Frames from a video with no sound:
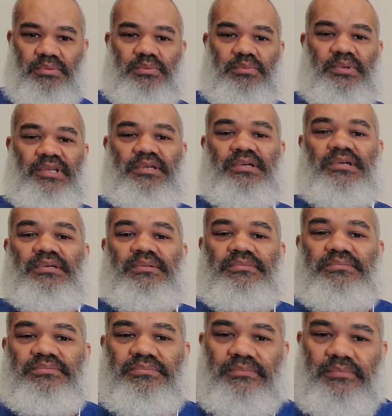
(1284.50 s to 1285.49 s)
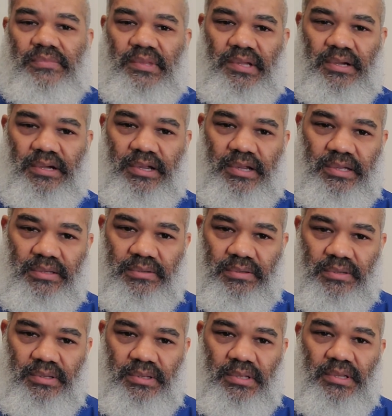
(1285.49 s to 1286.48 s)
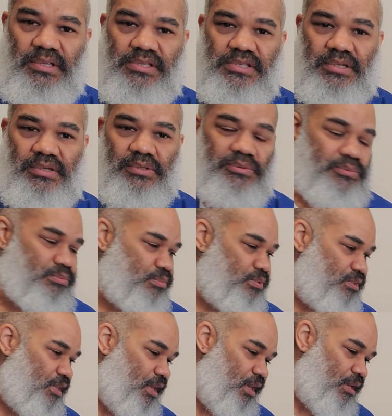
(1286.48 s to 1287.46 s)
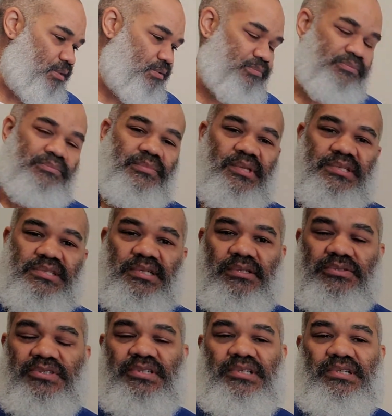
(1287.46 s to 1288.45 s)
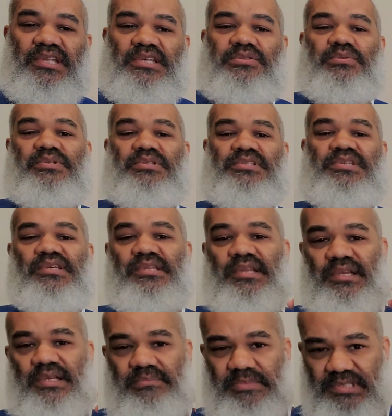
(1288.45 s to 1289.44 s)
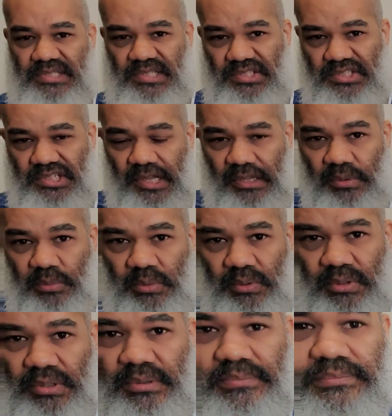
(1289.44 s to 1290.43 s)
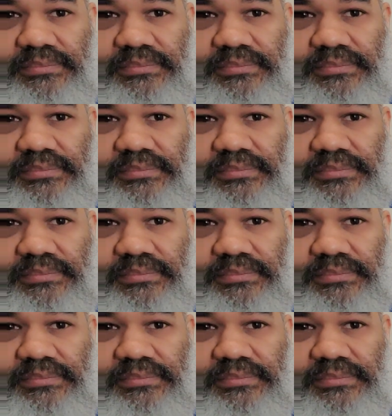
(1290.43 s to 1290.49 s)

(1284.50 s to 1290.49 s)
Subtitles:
Wake up. Alright? So with that, it's on to the next one. Until then, I'm going to say Shalom.